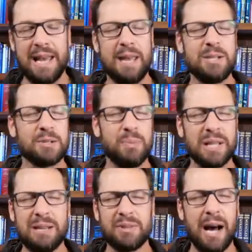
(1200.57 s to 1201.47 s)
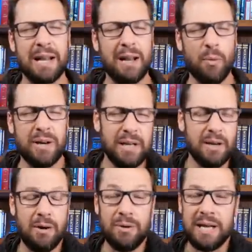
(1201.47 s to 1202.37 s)
He just believed God. Now, what did he
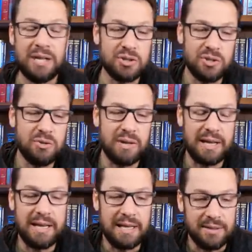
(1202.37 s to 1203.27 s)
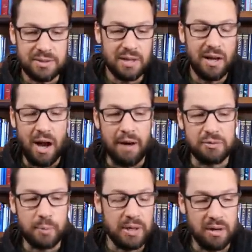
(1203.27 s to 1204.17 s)
know? He just knew that in his
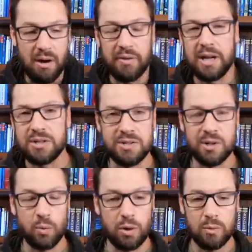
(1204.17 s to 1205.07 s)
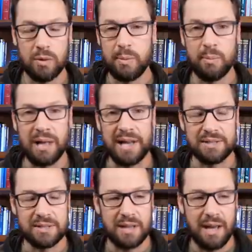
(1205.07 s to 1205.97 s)
offspring, all the nations of the world would be
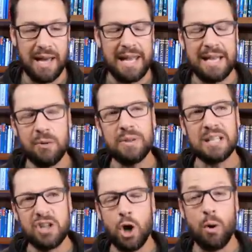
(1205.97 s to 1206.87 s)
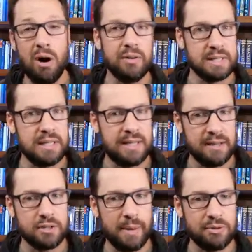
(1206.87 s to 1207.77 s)
blessed. He didn't really know all the
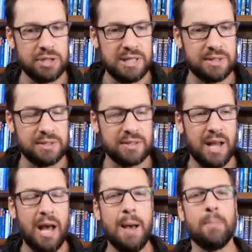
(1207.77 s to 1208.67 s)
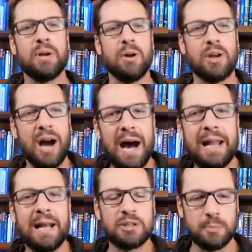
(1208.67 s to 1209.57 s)
details about Jesus, but
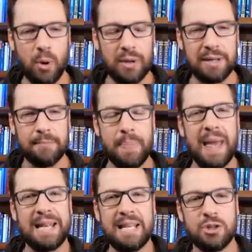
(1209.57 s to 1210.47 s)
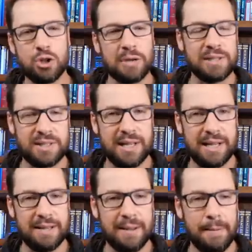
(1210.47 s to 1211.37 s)
God had spoken and he had trusted
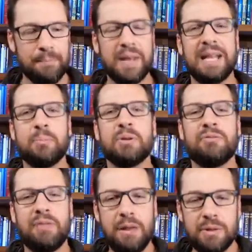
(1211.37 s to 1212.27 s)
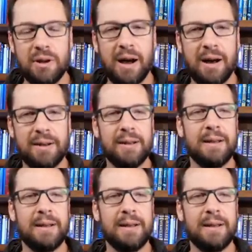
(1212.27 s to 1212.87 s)
it and he put faith in God,